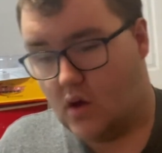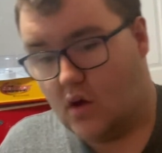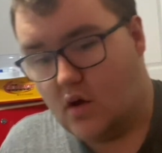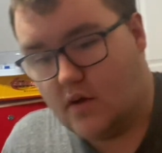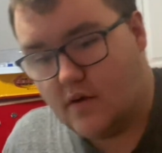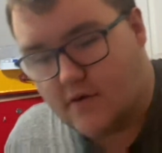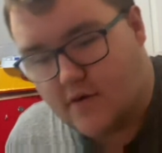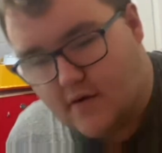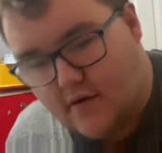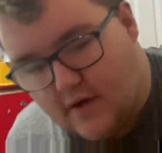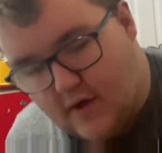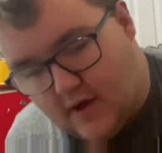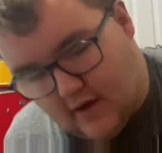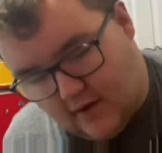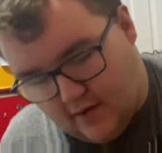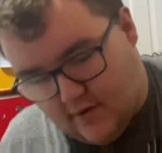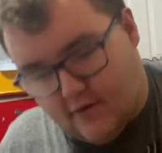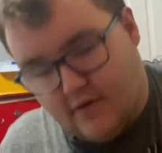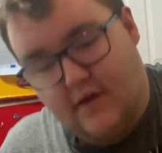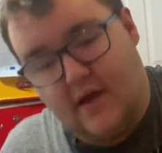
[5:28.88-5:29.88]
So yeah,
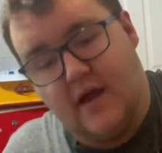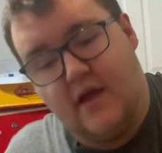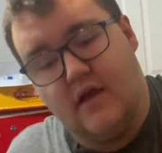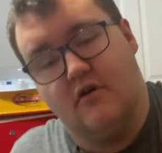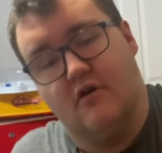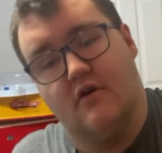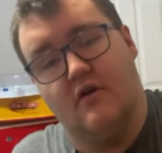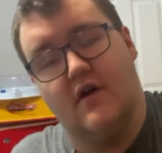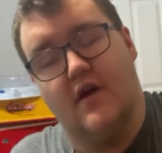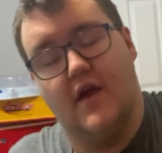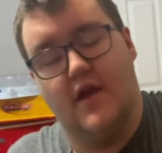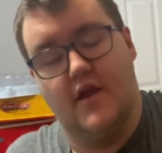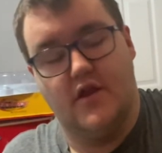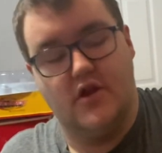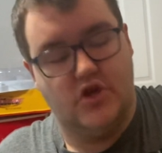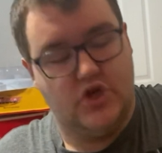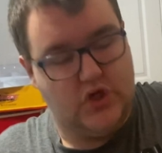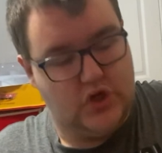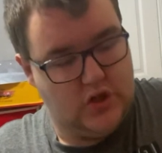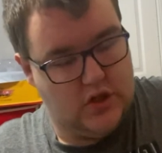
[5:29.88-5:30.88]
so Daniel
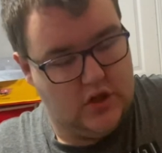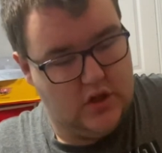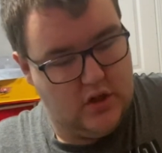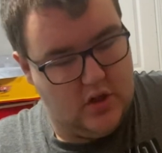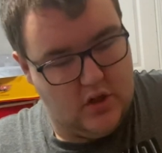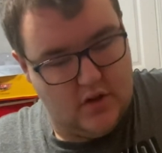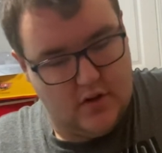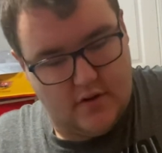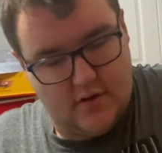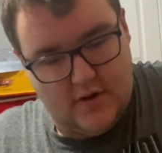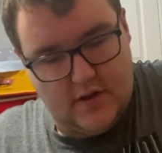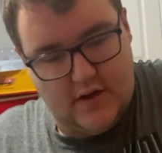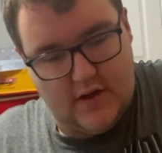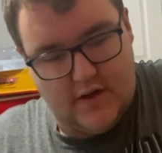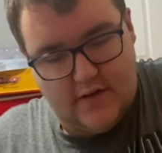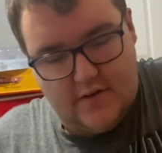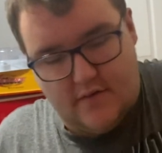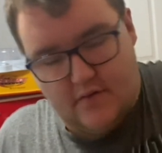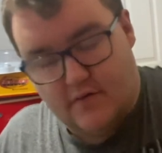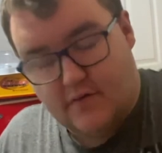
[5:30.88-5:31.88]
and Joe. So yeah,
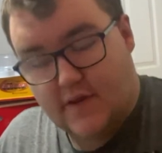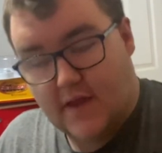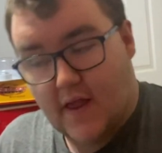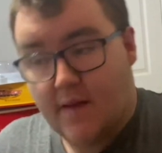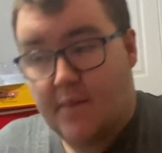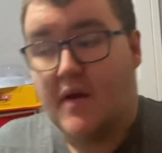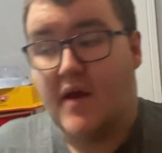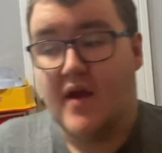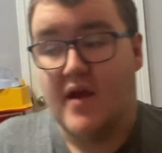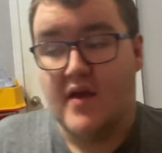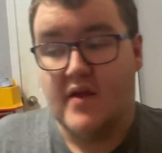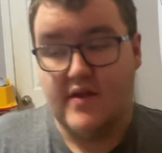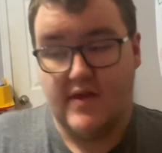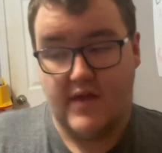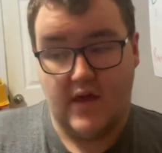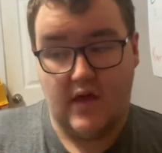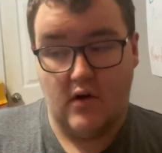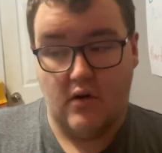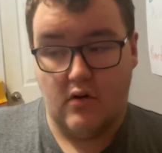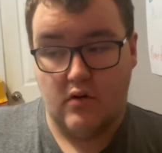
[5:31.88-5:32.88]
so they make a
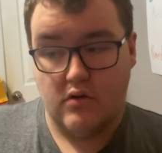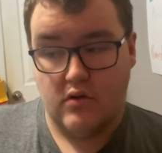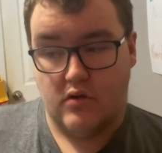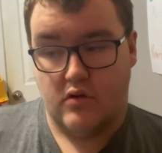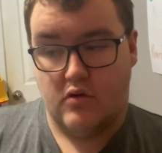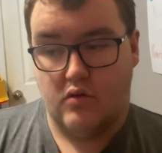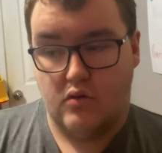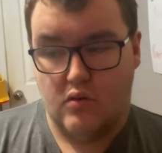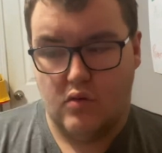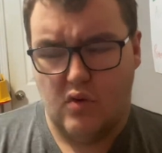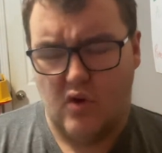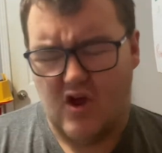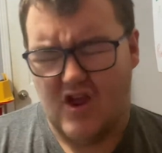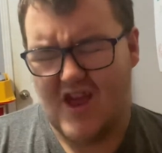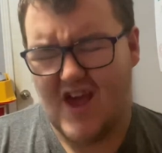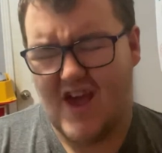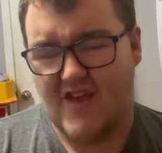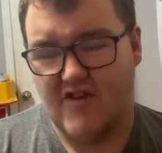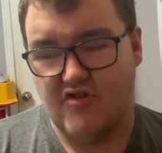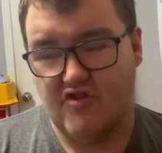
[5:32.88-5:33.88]
deal to
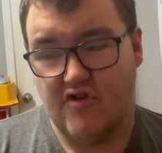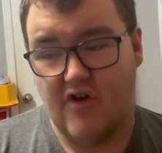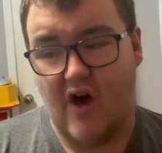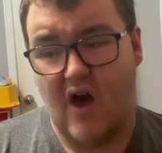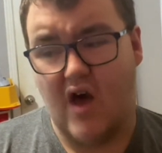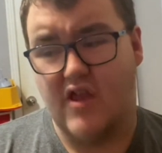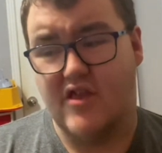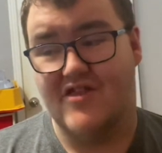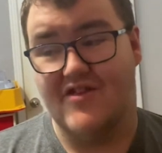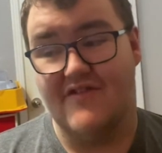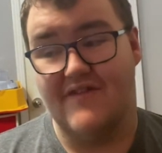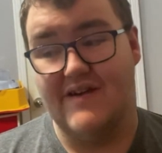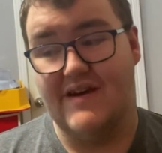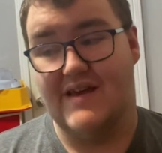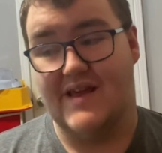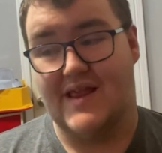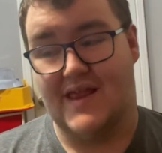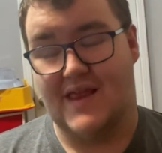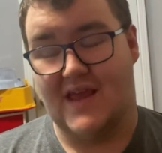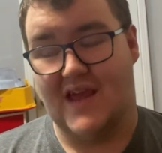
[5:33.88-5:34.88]
yeah. There's a lot of
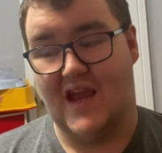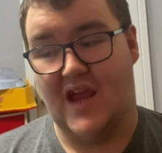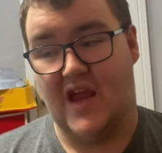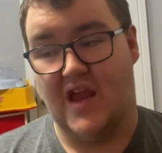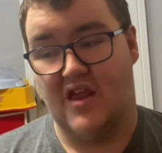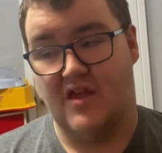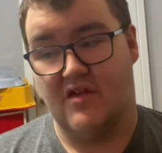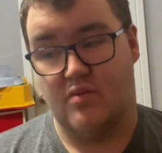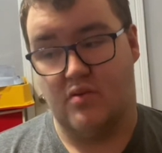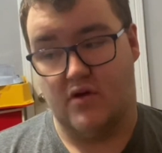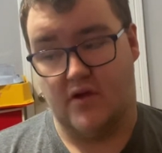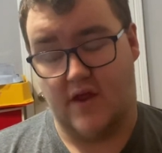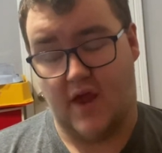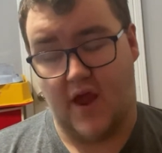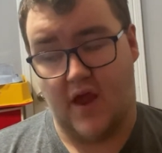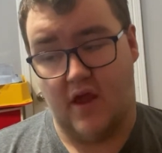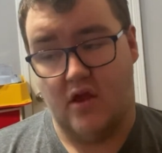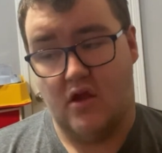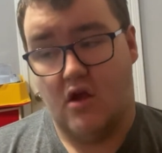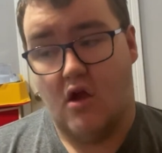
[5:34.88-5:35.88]
deleted scenes where
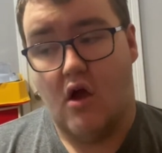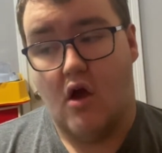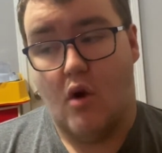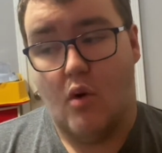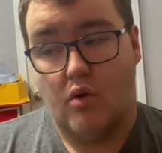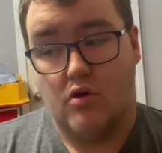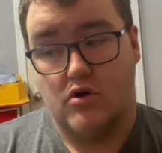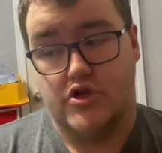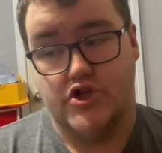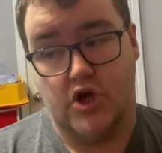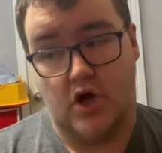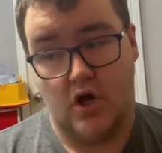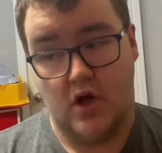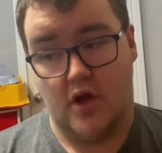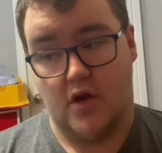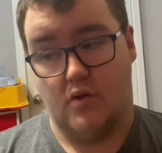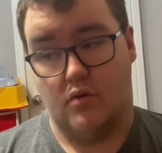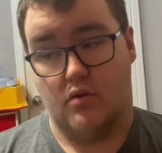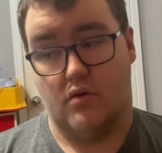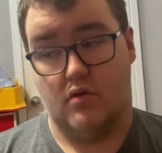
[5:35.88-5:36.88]
Dan, where
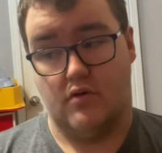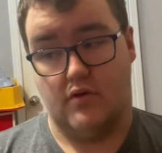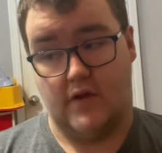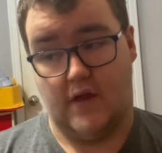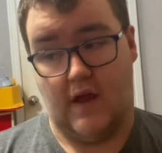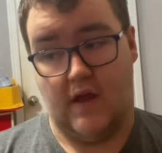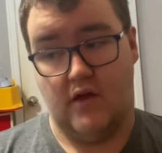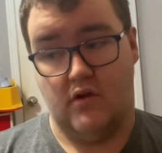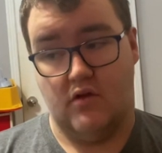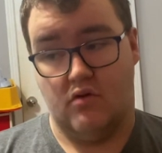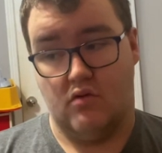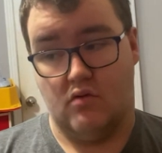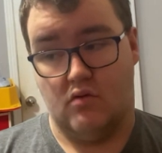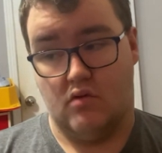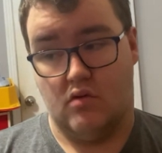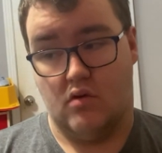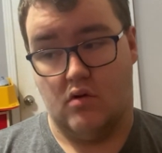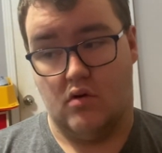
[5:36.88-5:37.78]
John, or Daniel